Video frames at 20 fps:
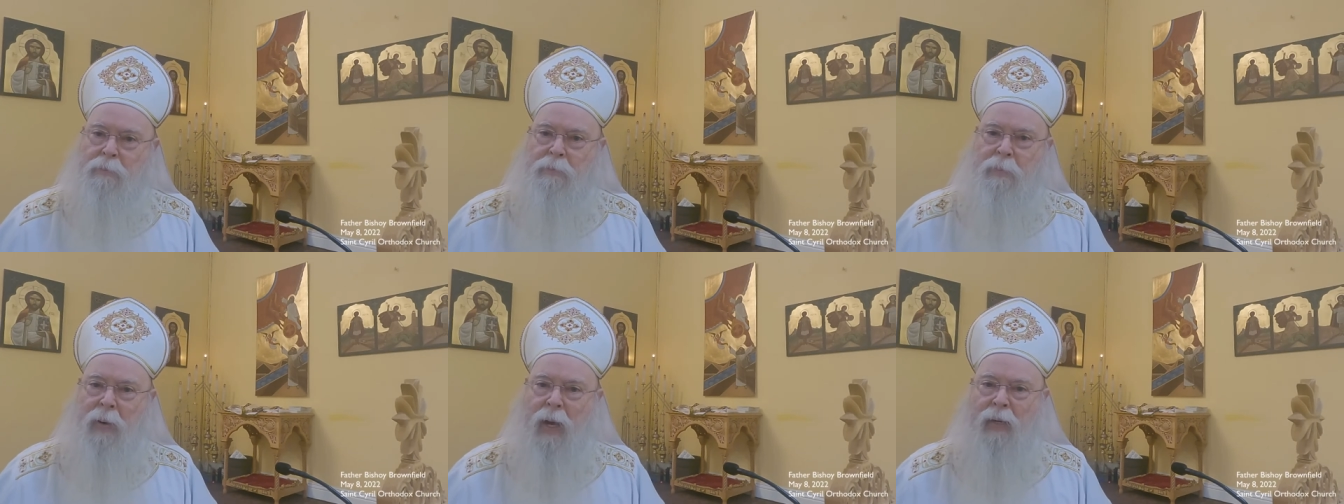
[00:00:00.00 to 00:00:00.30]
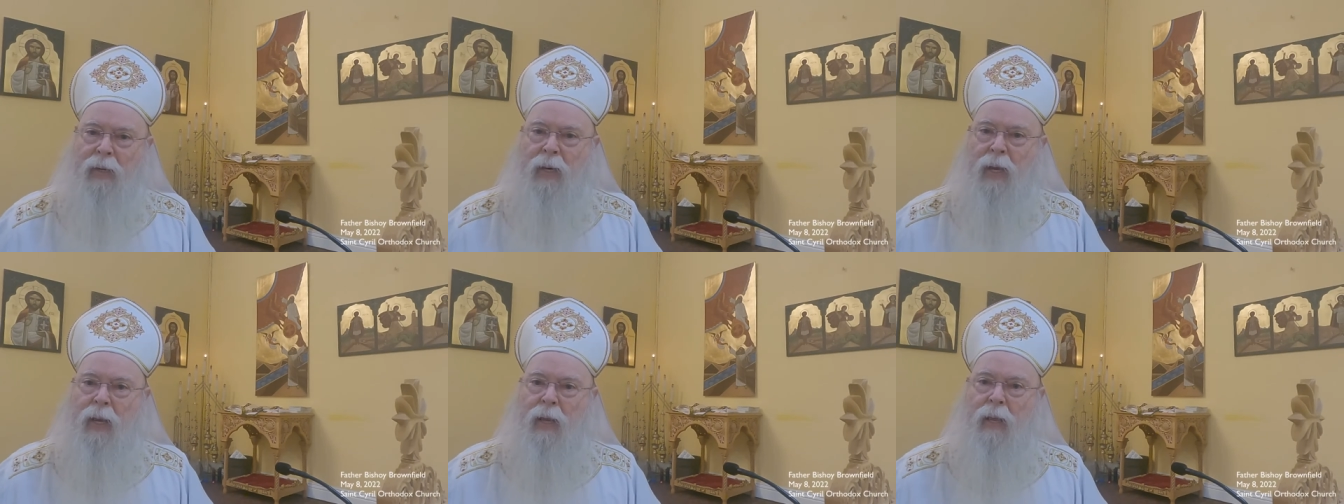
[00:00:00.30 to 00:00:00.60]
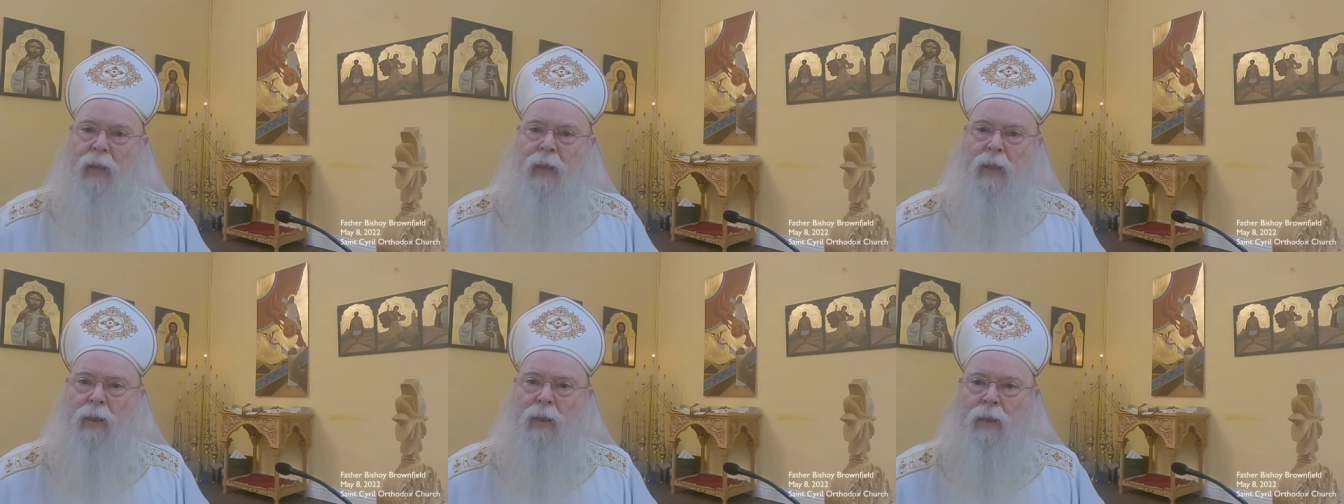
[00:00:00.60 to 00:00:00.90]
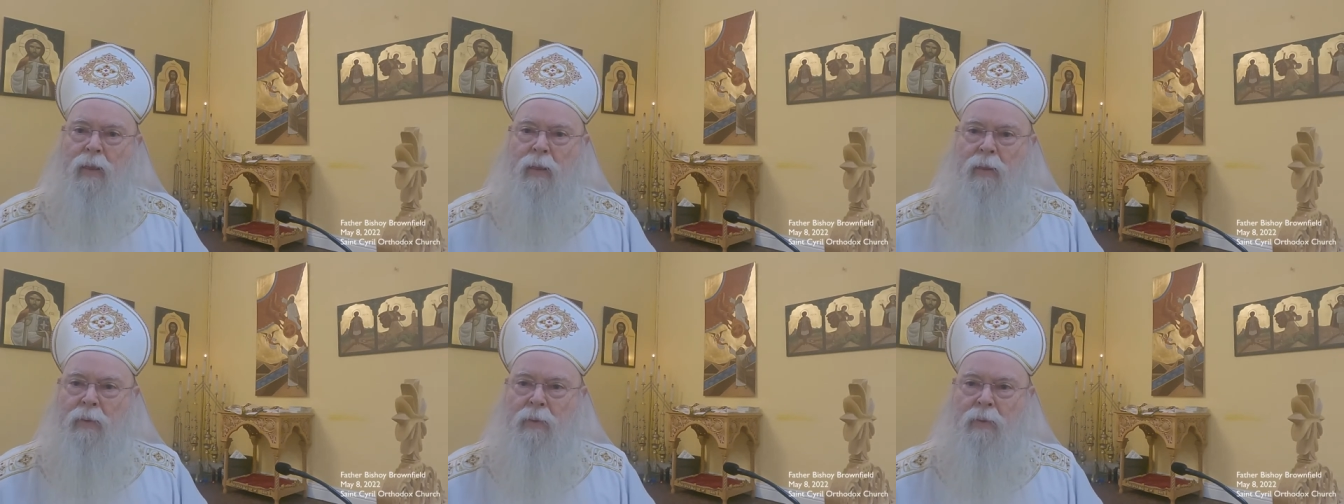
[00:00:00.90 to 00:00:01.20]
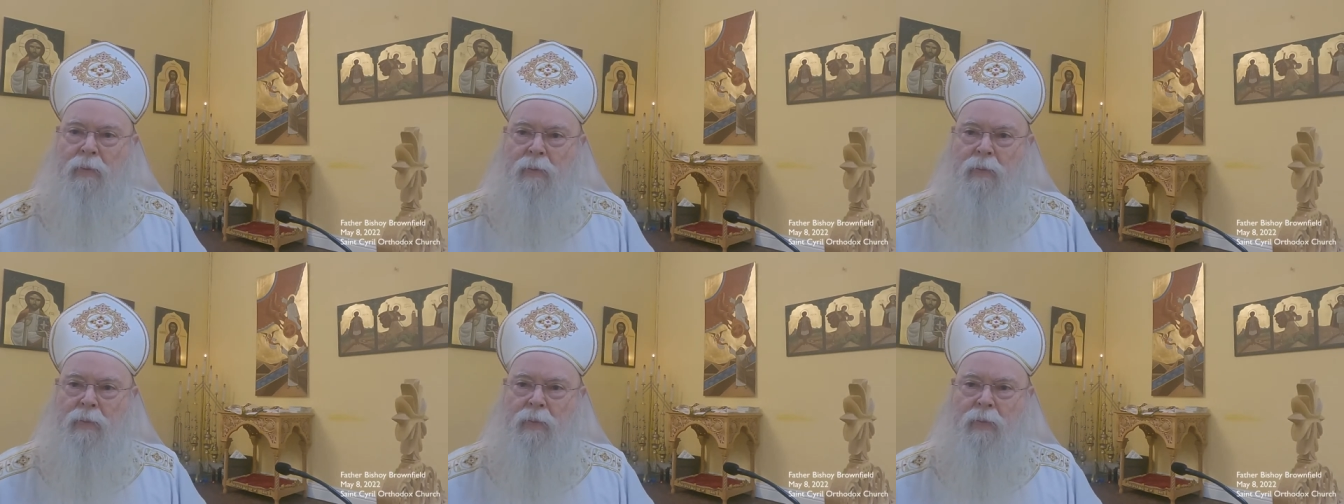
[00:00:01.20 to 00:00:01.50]
But
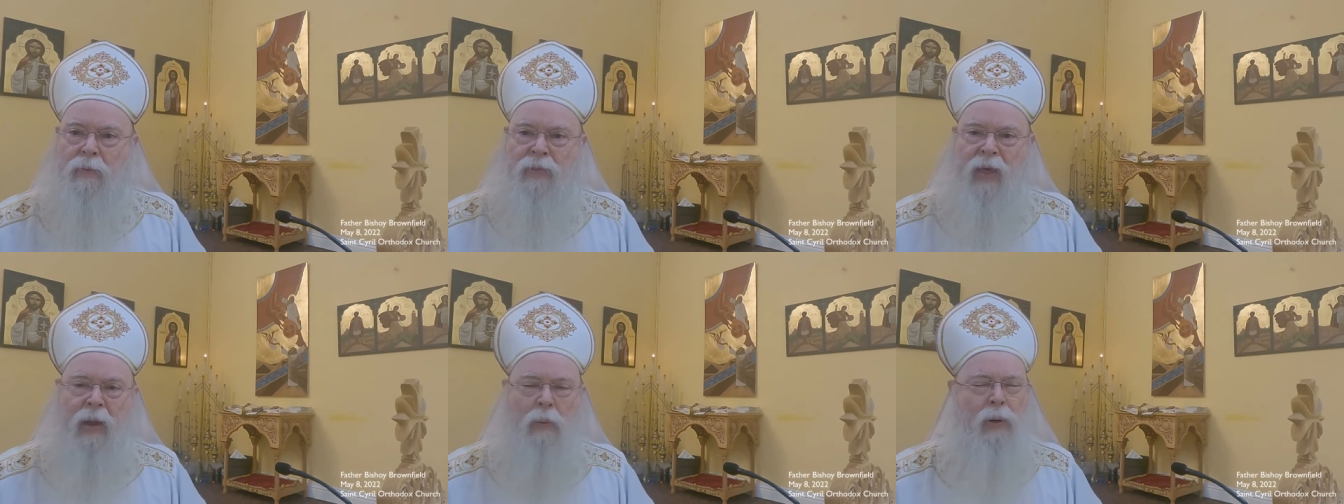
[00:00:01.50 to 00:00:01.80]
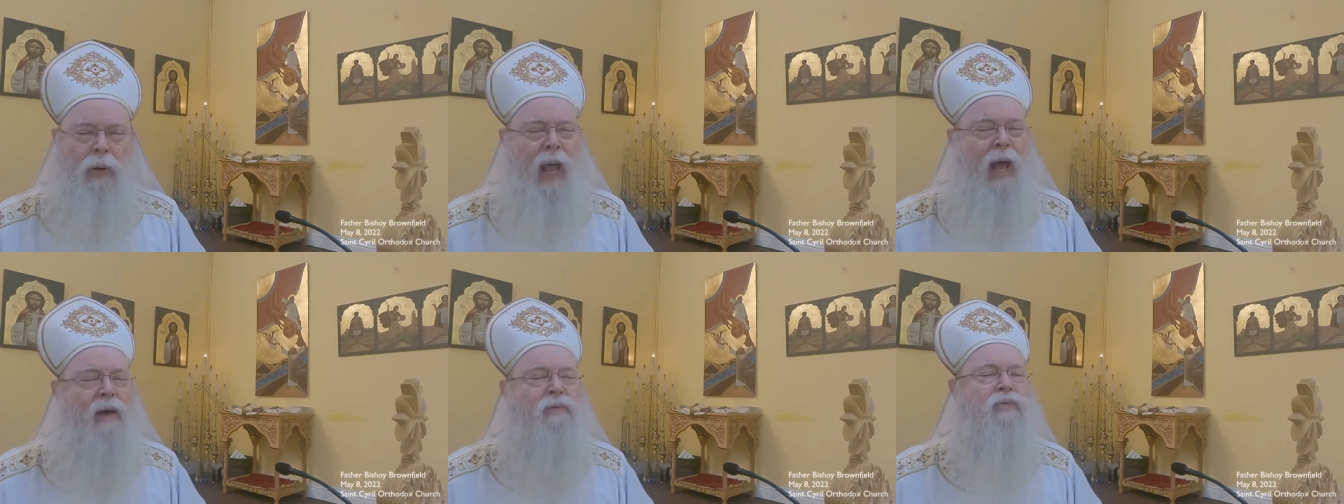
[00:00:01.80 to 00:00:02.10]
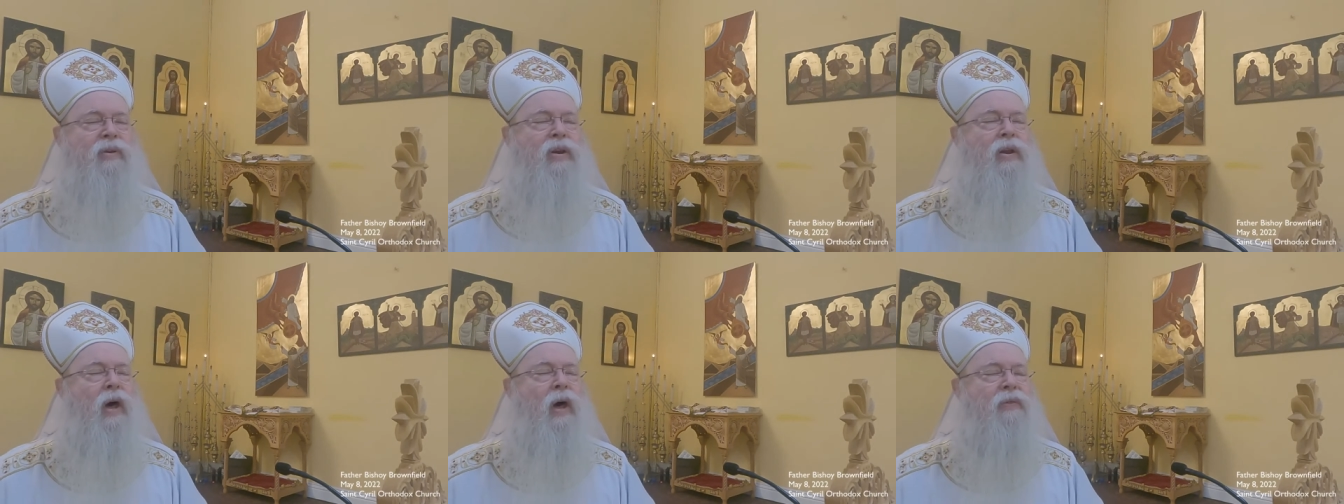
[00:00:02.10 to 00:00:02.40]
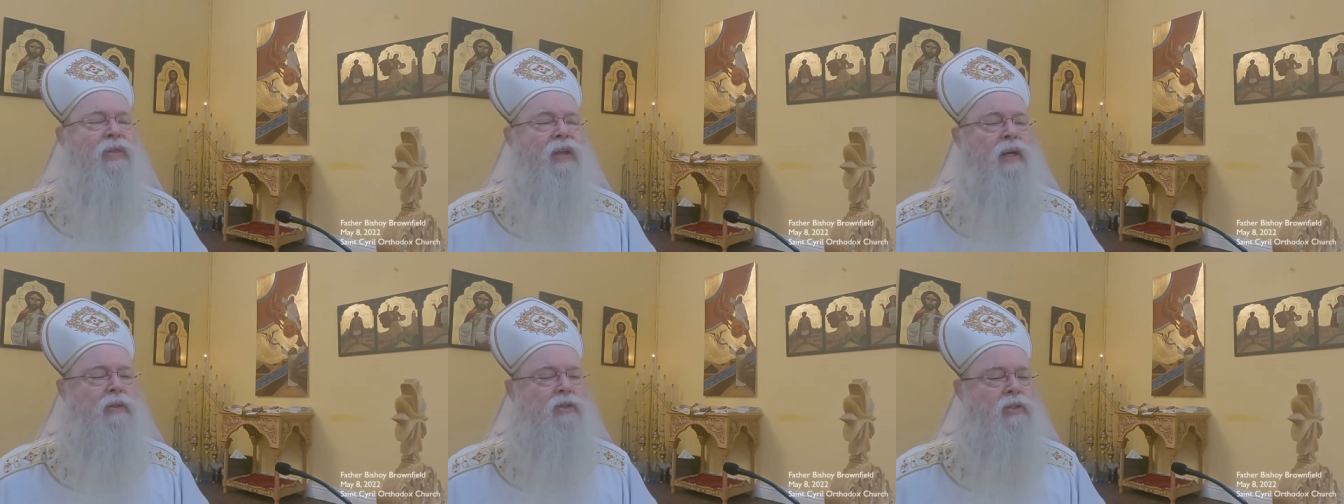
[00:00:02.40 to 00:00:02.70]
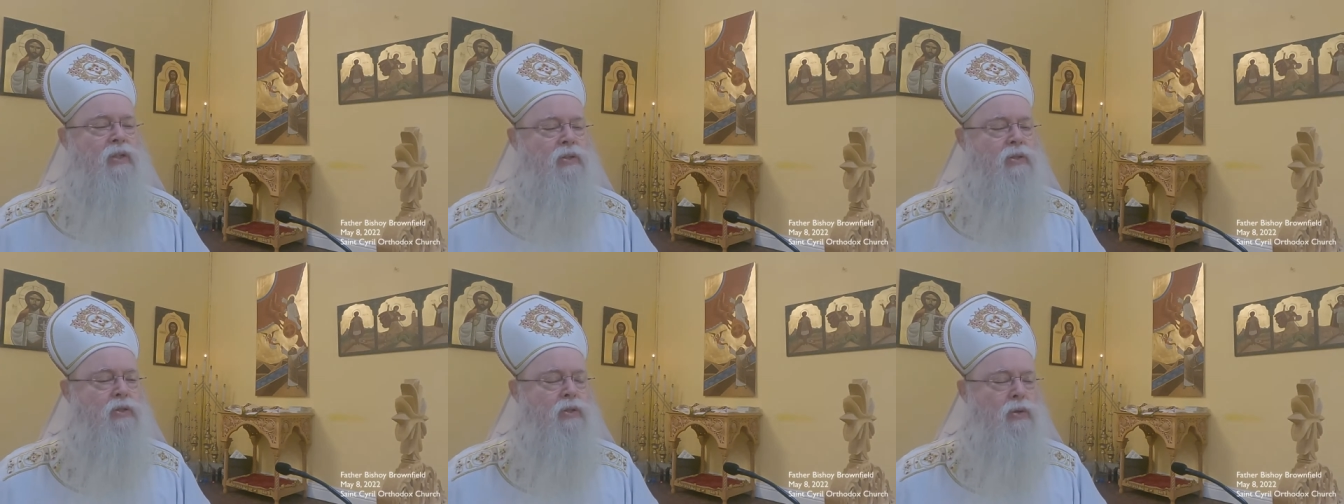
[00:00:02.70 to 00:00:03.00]
they would have nothing
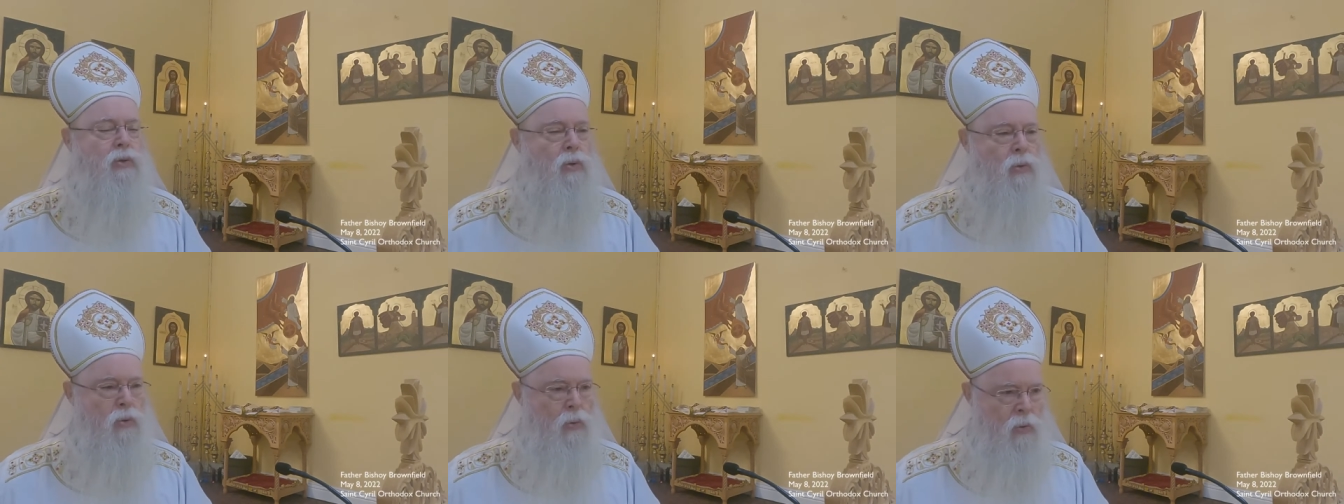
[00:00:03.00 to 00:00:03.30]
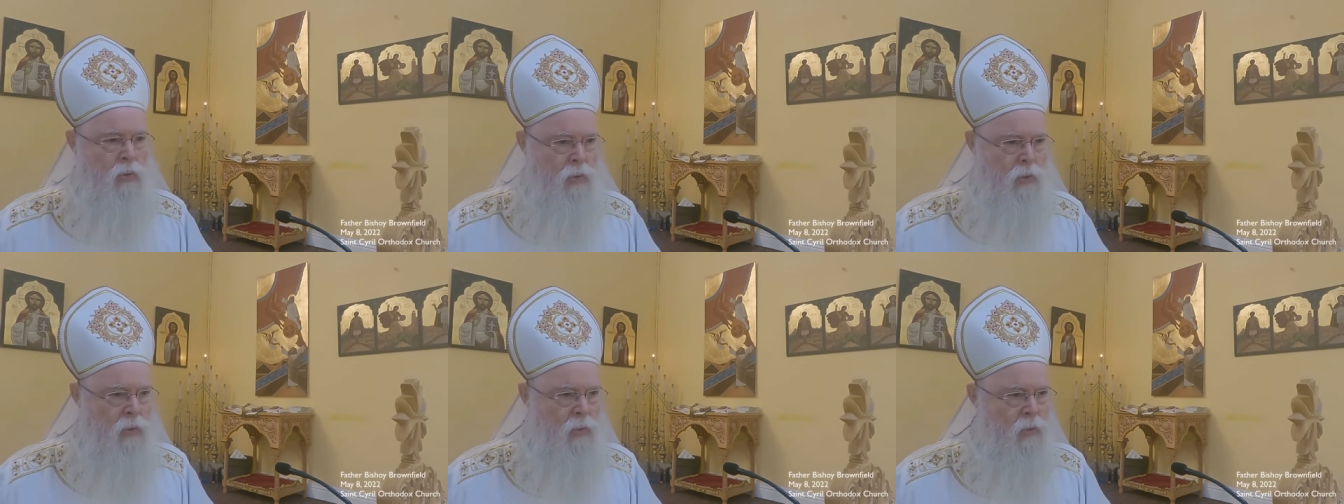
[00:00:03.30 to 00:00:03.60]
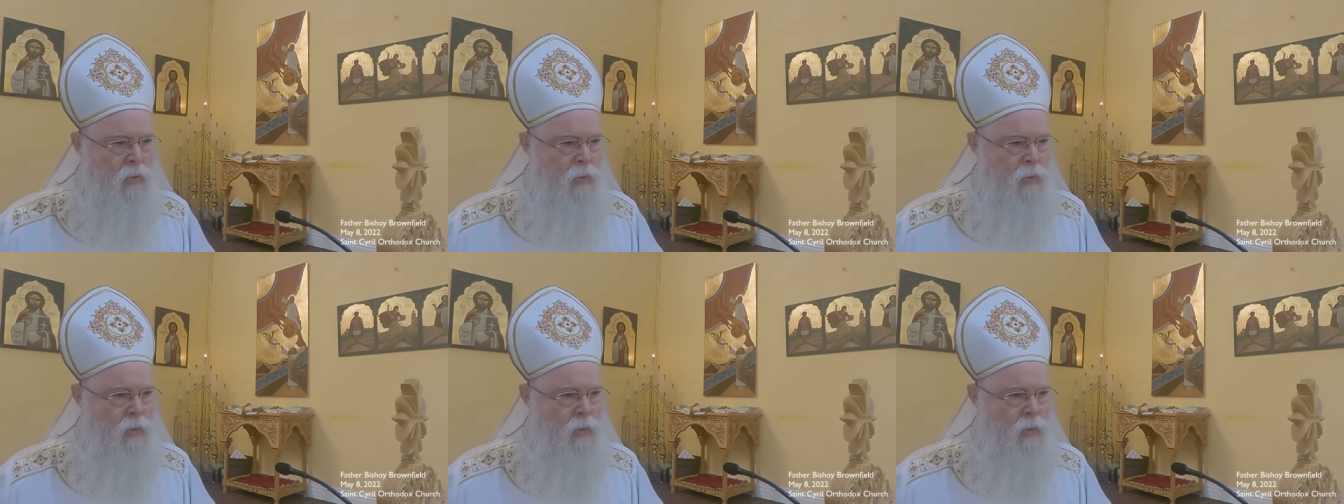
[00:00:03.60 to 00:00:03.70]
to do